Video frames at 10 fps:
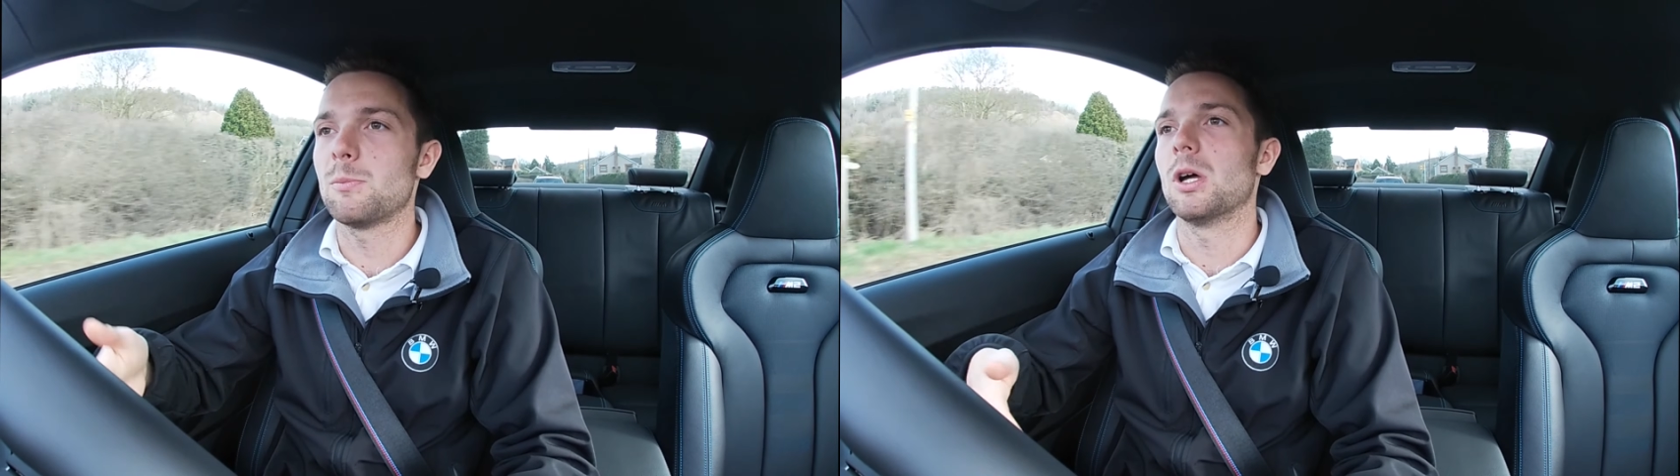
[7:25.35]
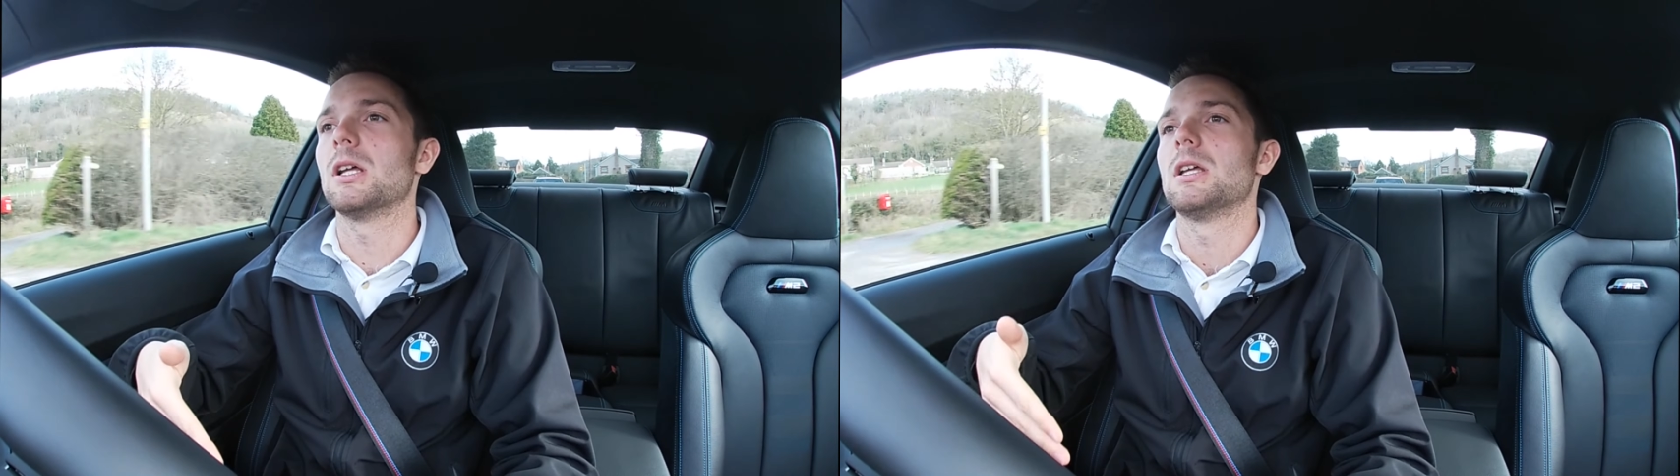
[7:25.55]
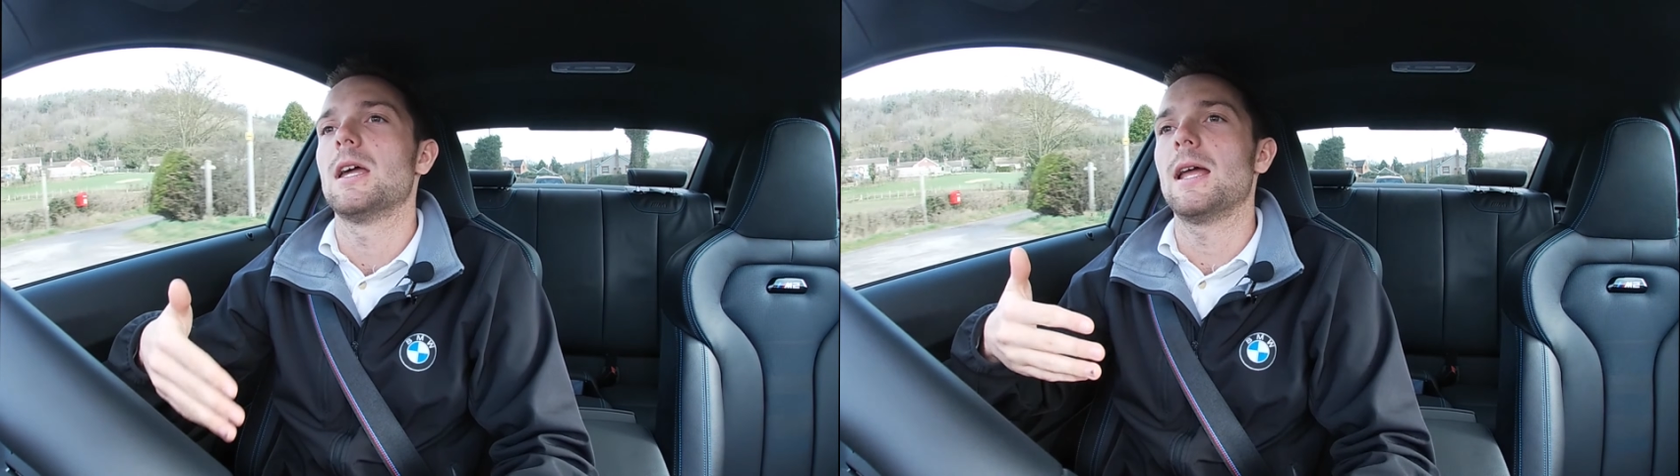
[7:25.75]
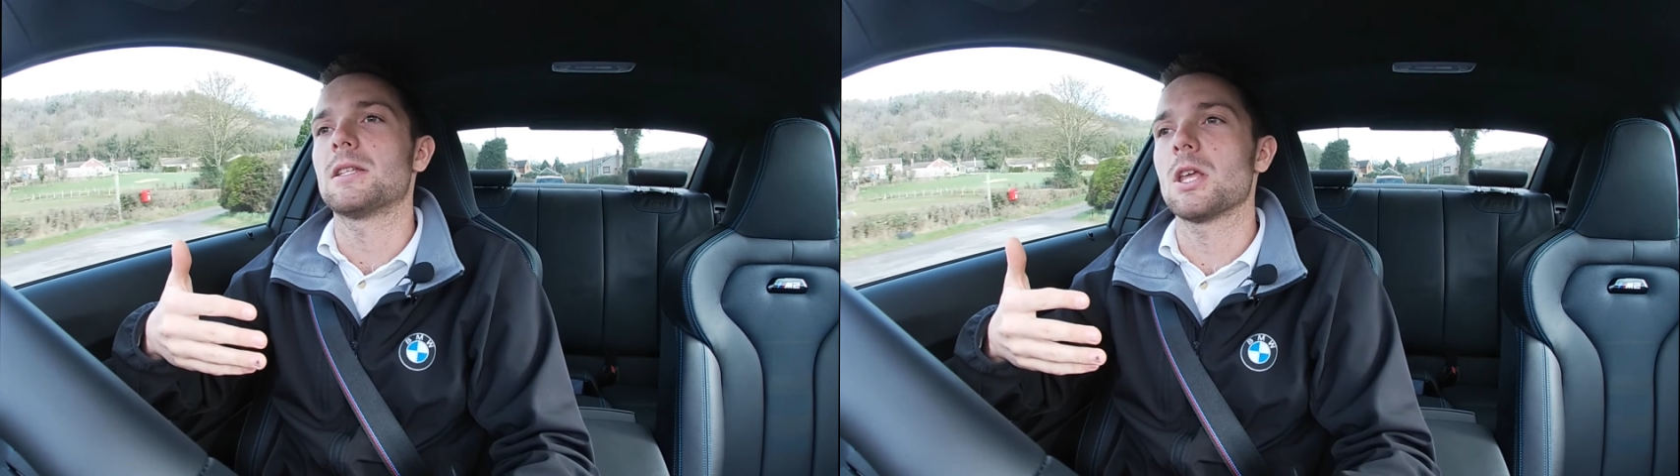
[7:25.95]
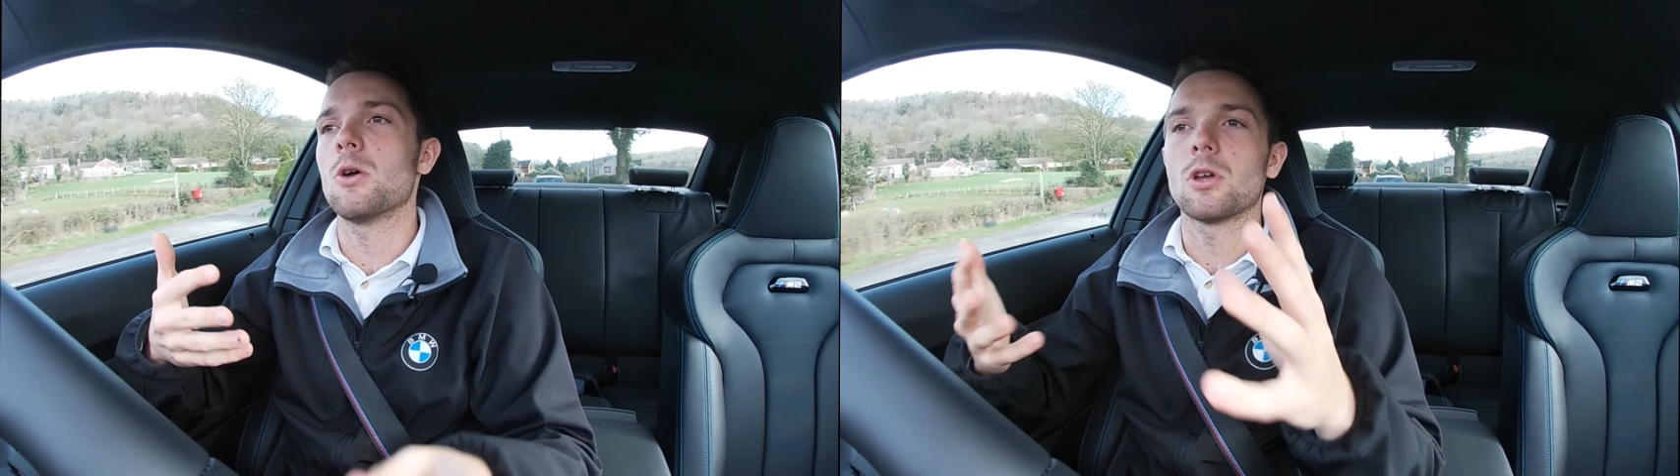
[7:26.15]
but
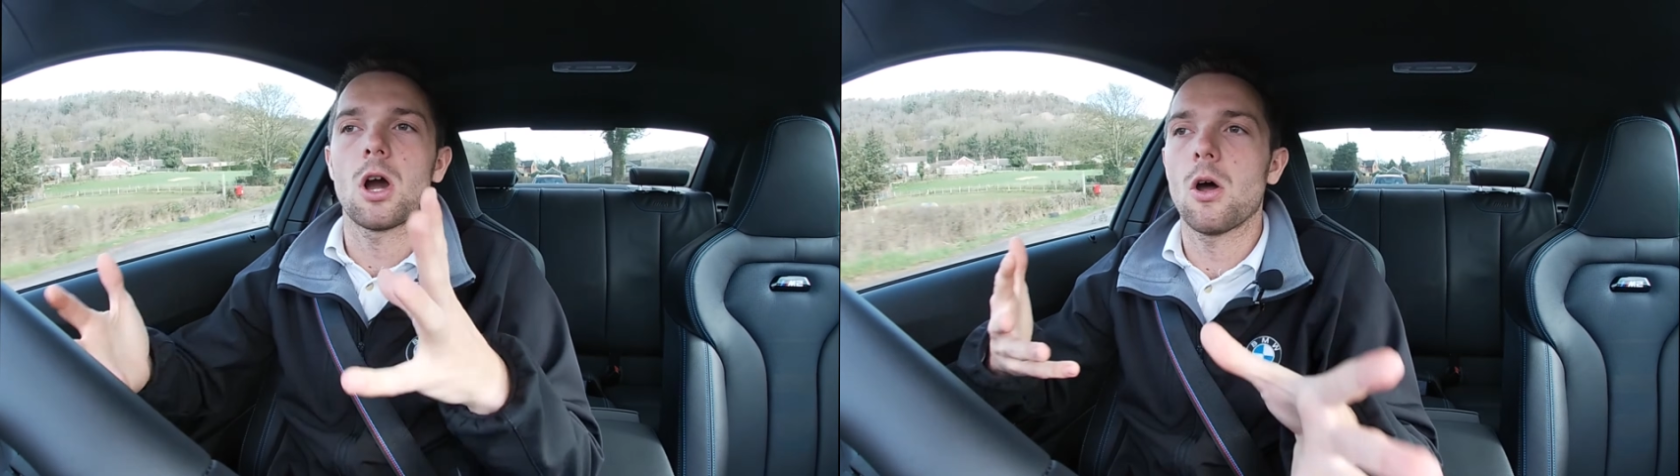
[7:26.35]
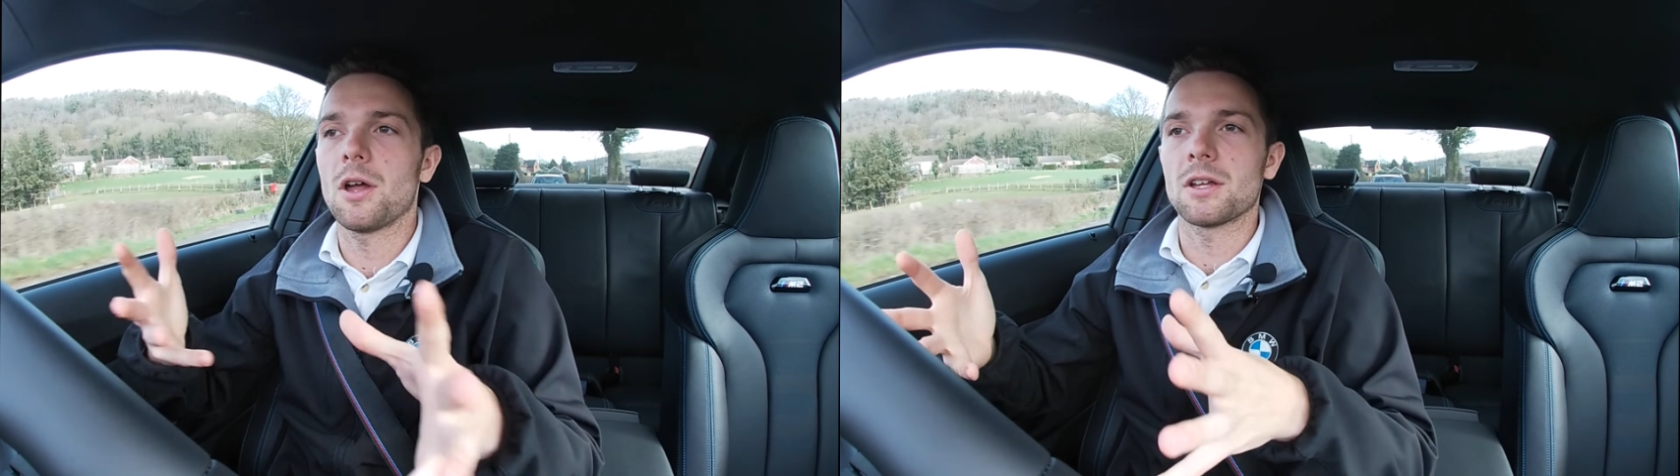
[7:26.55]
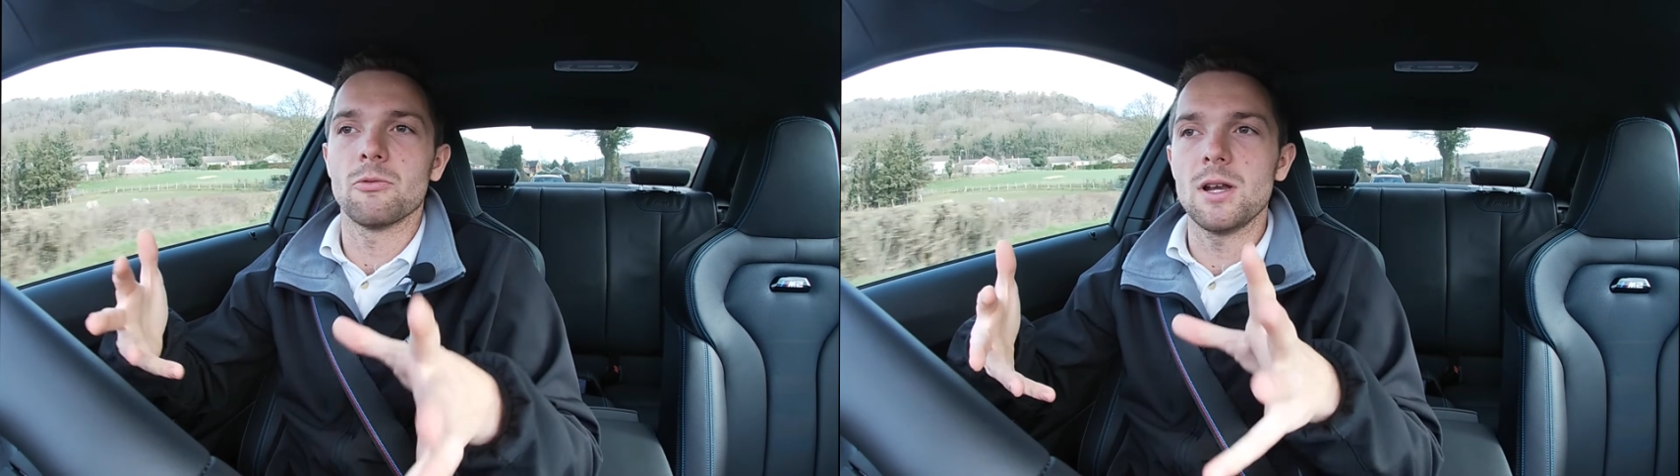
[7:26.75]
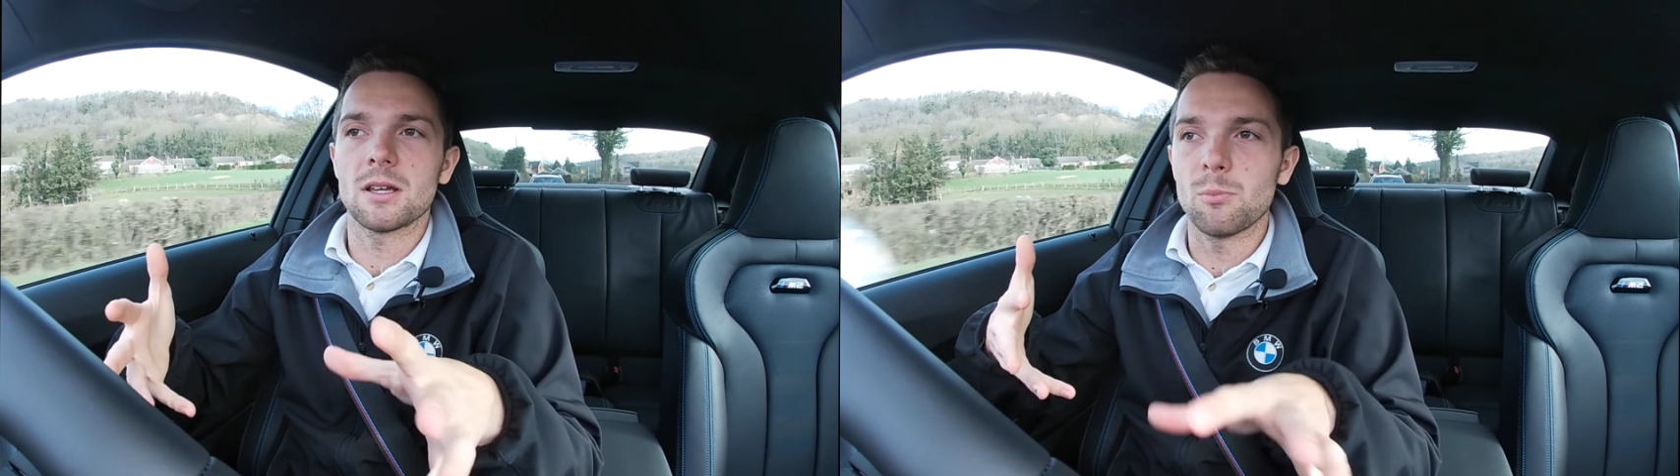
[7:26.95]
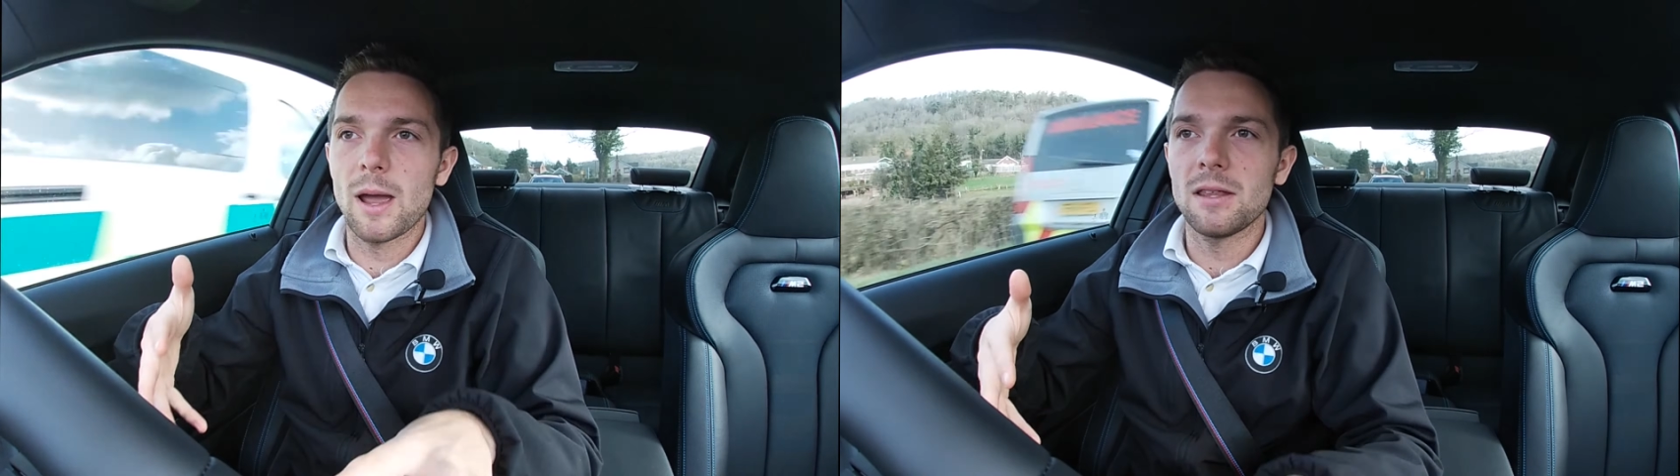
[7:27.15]
it's the only car I can really
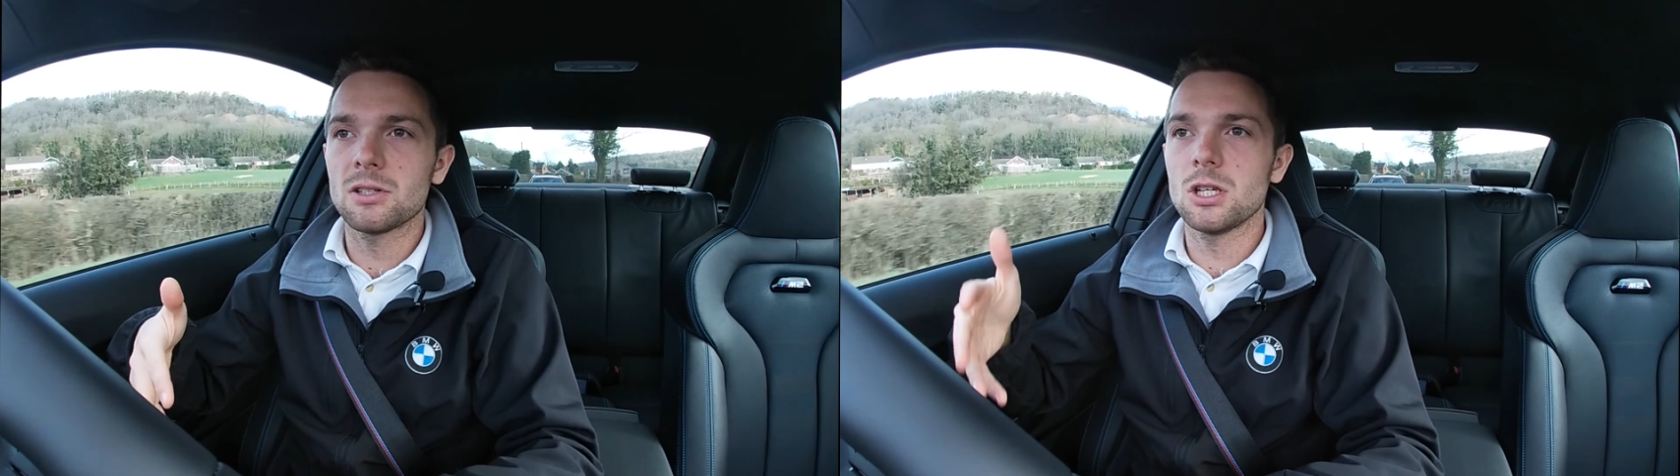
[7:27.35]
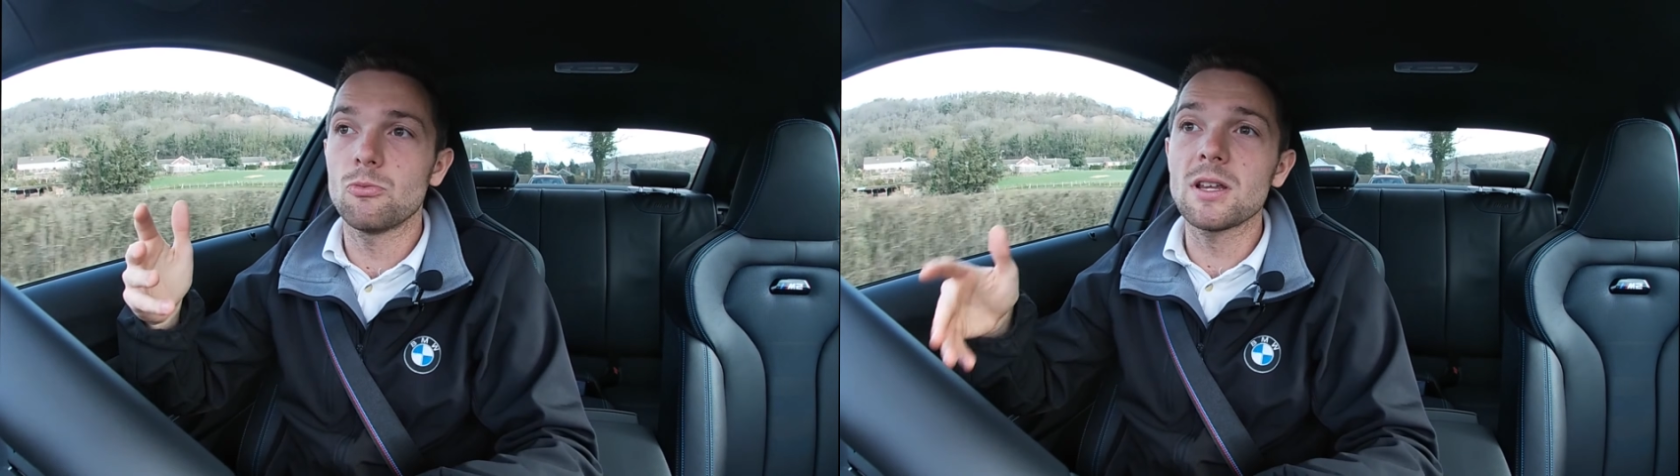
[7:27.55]
compare this to.